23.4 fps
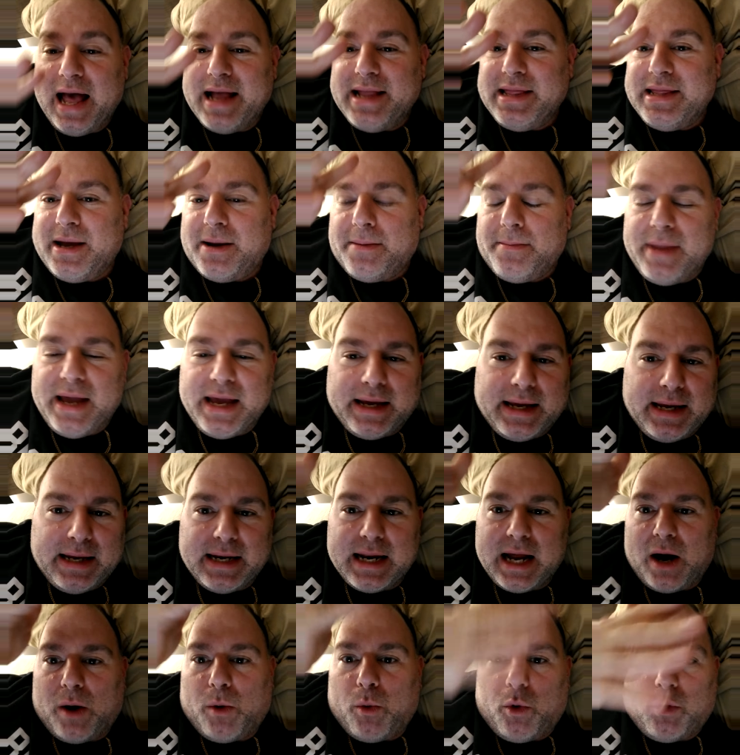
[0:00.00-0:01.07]
And they're
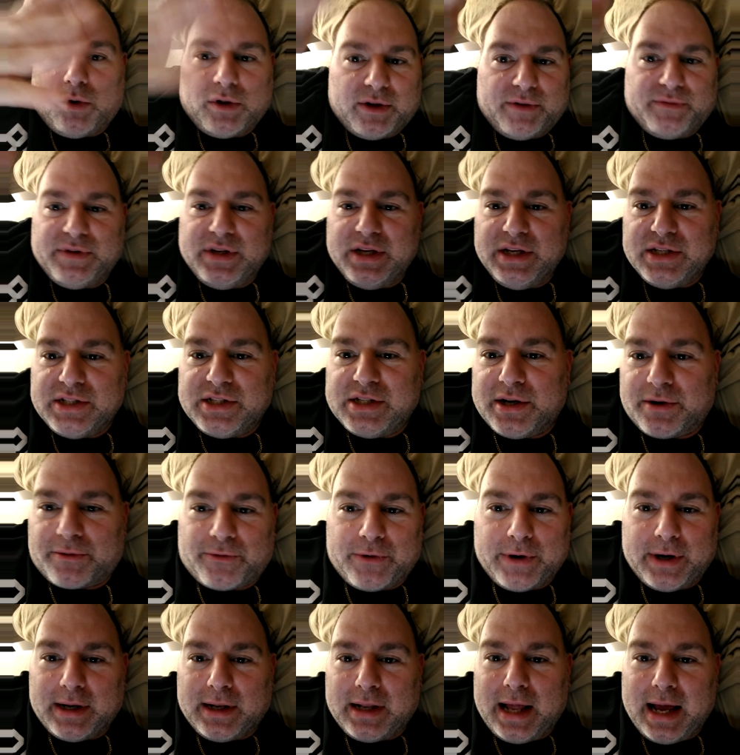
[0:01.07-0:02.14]
making now all of these
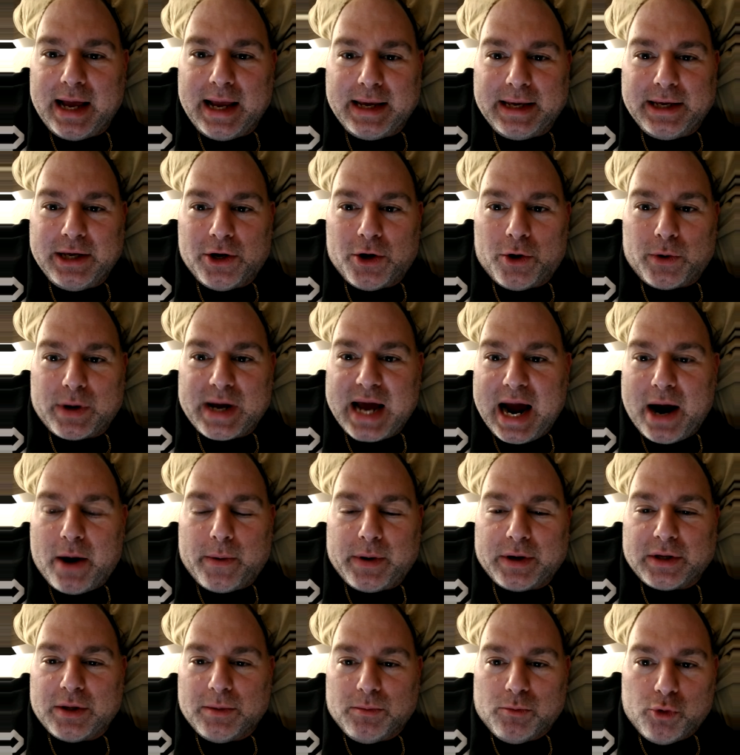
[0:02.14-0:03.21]
different, like, you know,
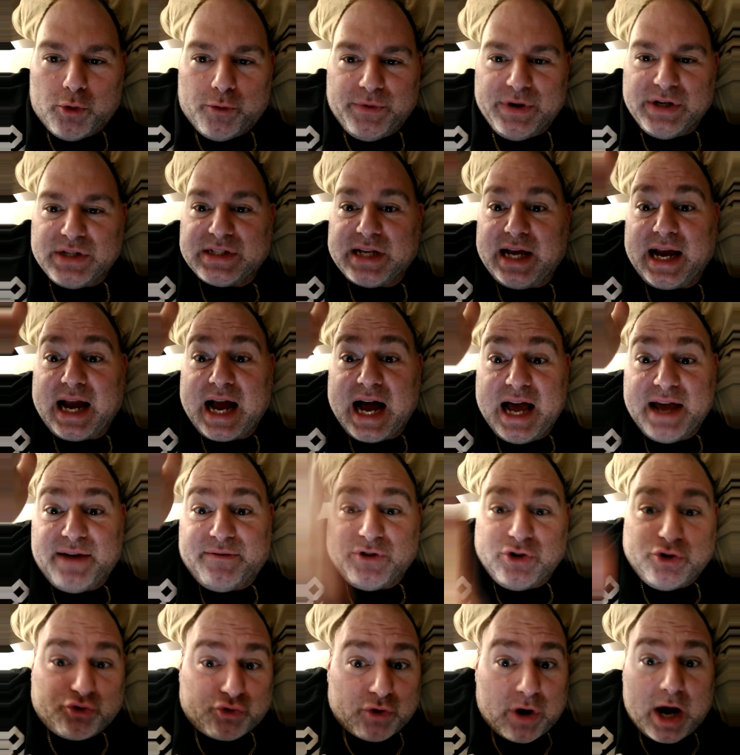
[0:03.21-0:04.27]
character movies like
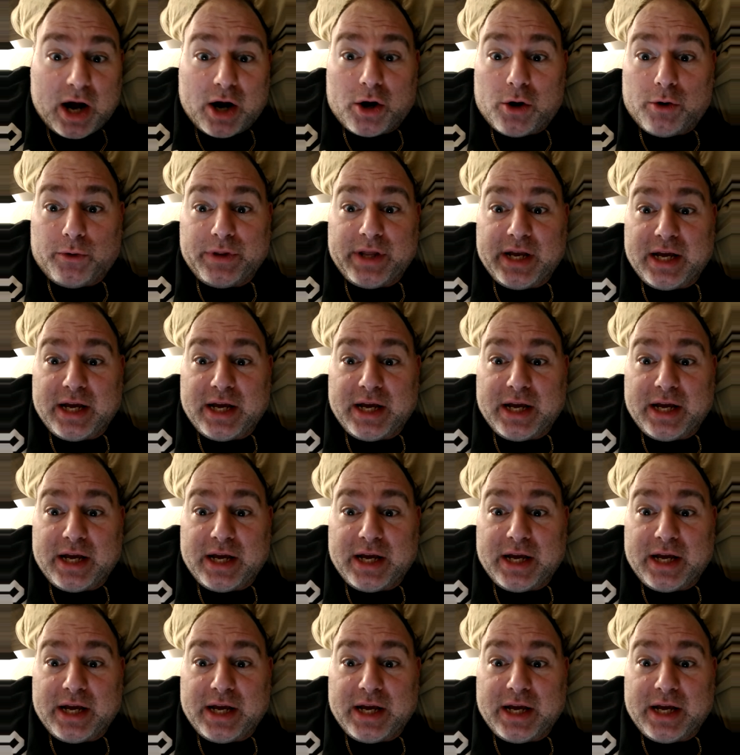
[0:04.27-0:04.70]
Ivan Drago.